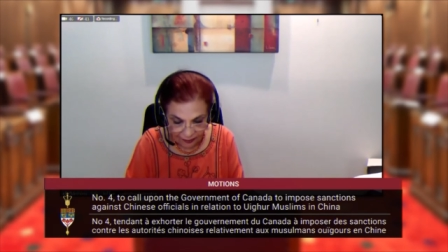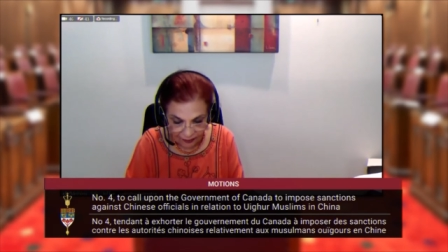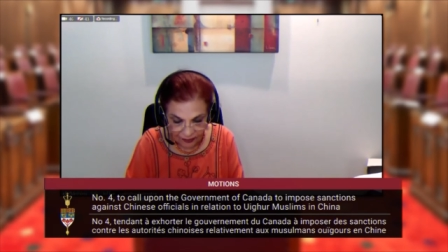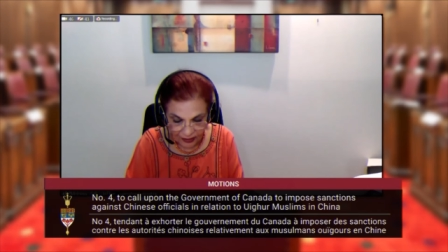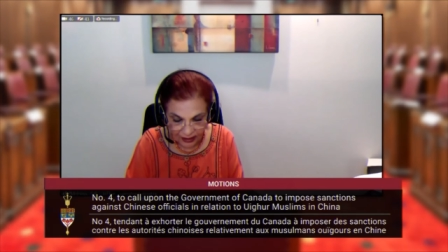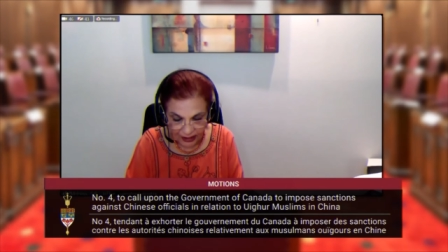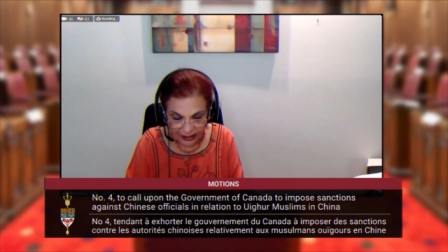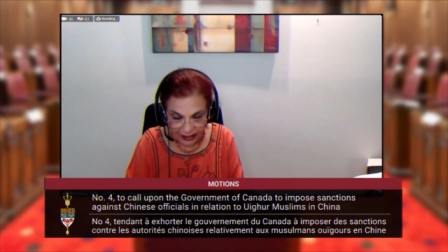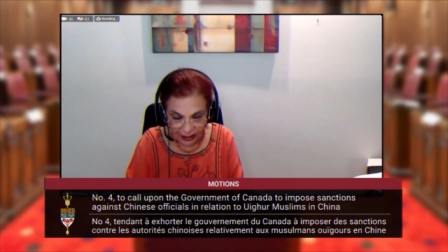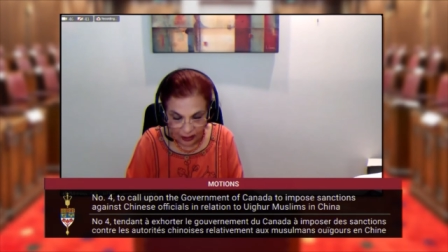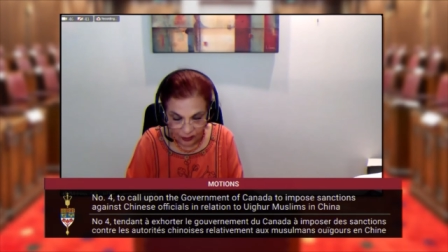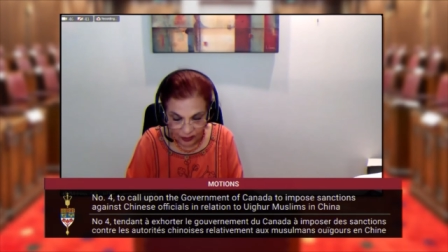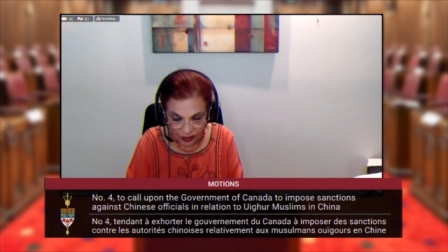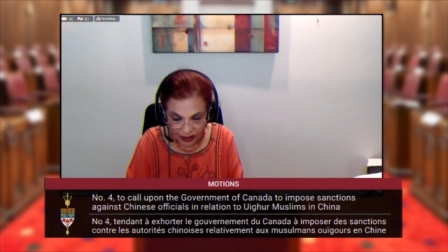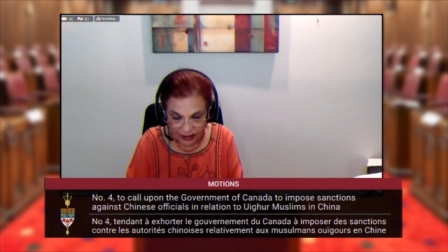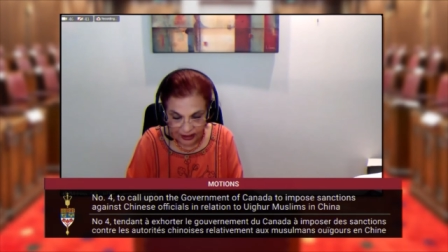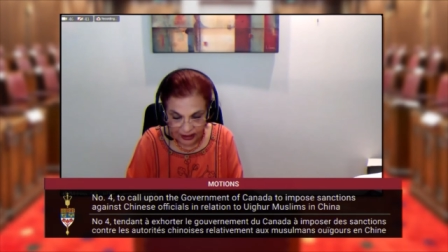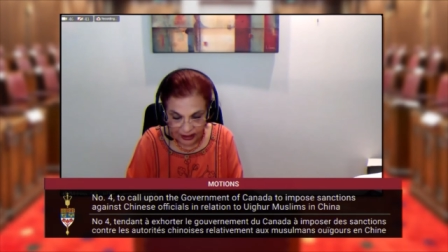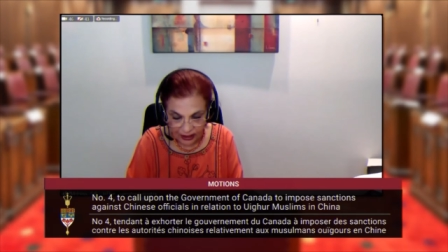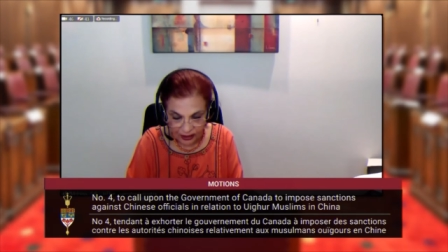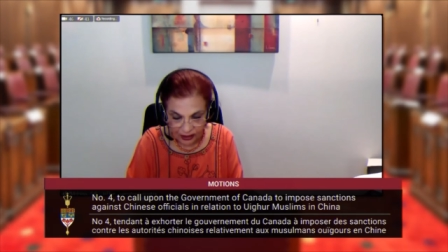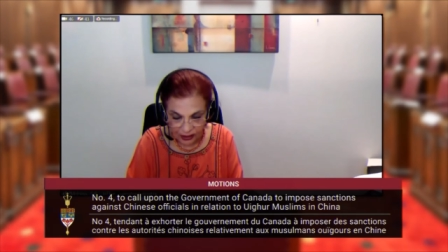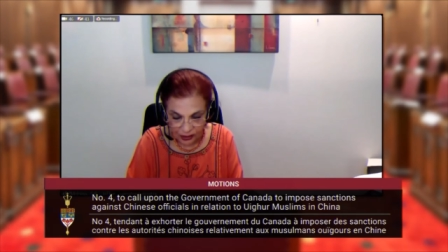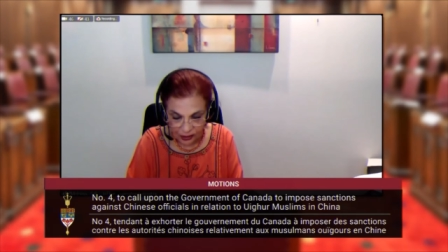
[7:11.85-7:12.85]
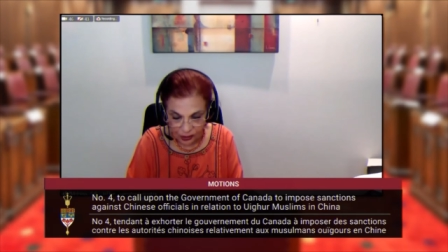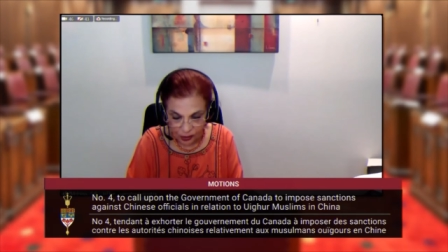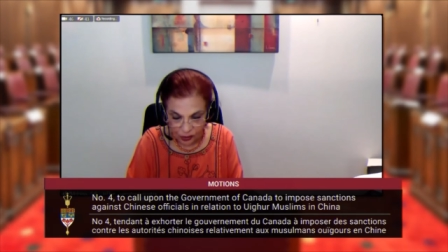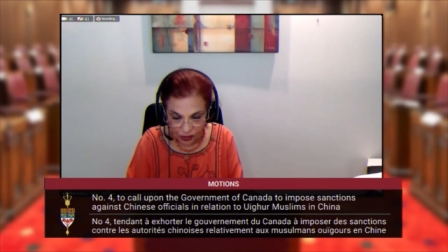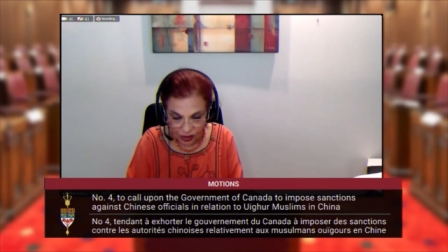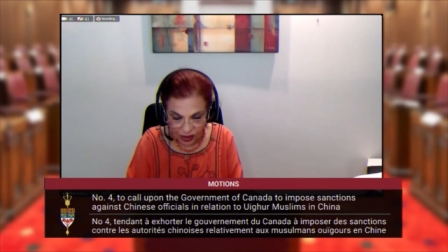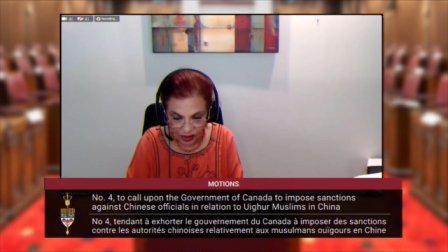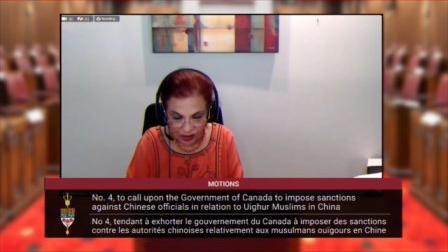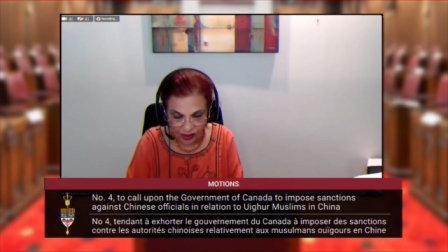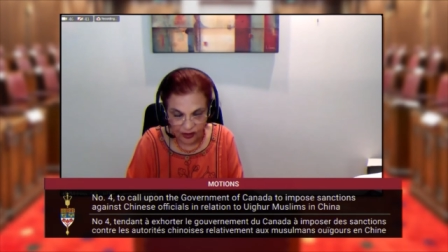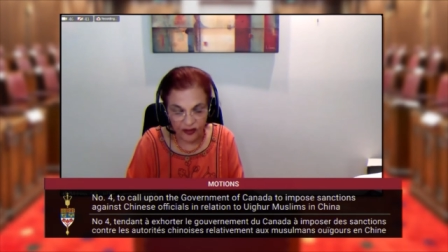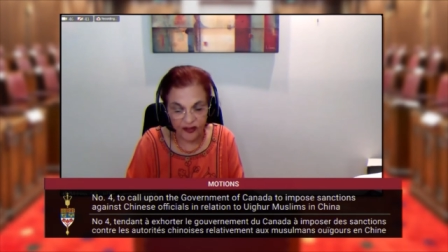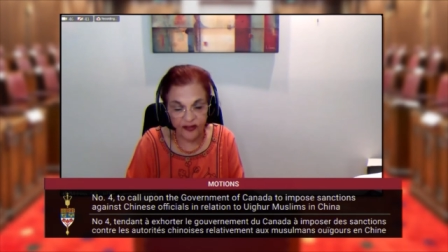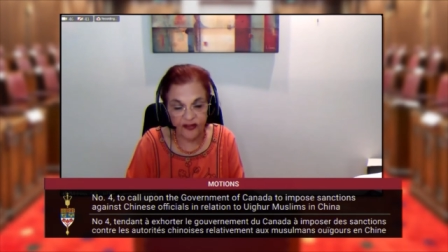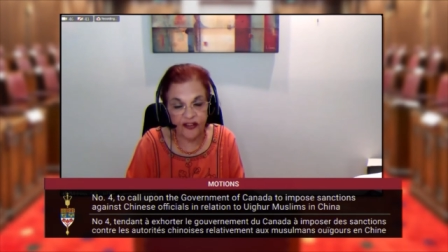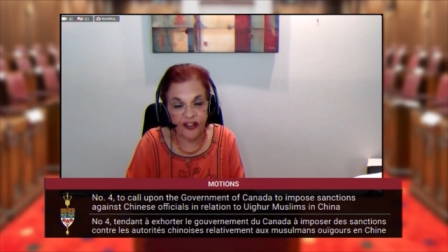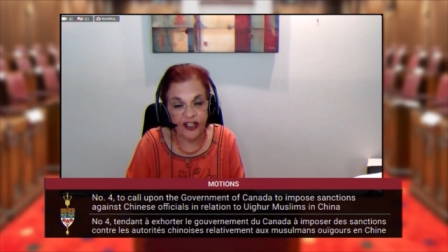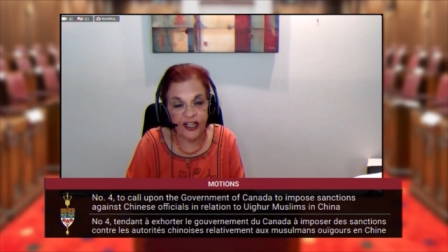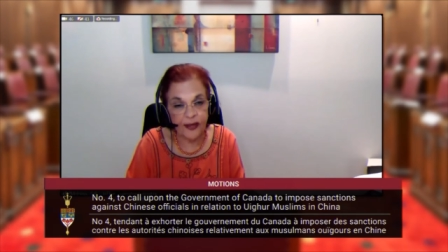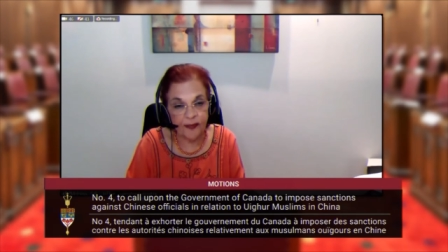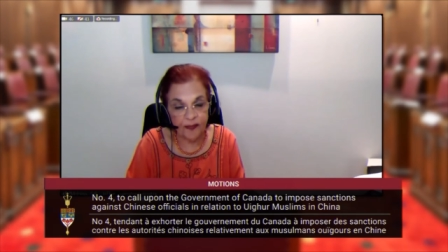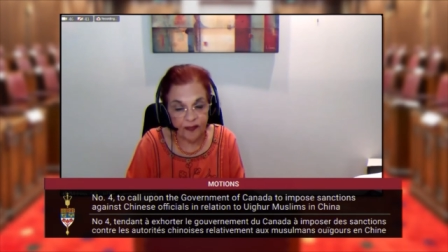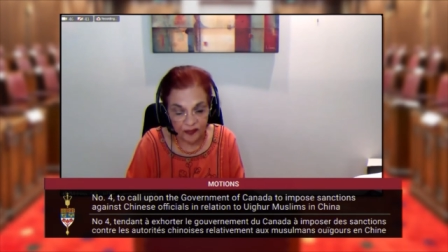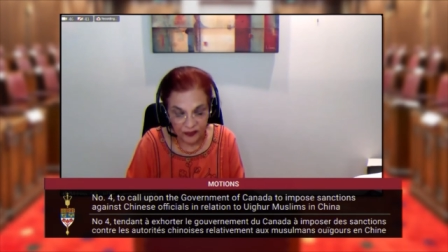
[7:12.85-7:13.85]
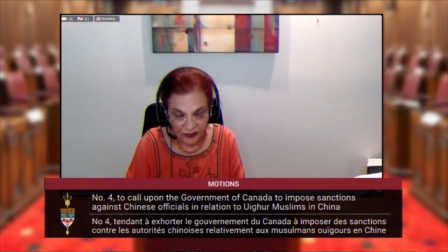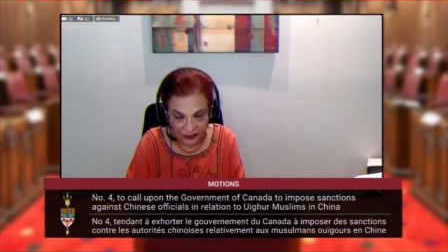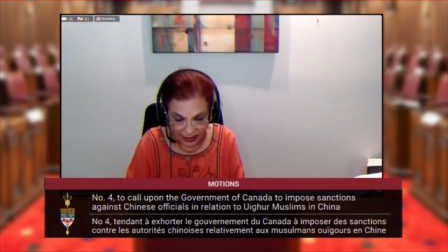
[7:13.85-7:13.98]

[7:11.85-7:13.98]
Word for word: recounted their stories of rape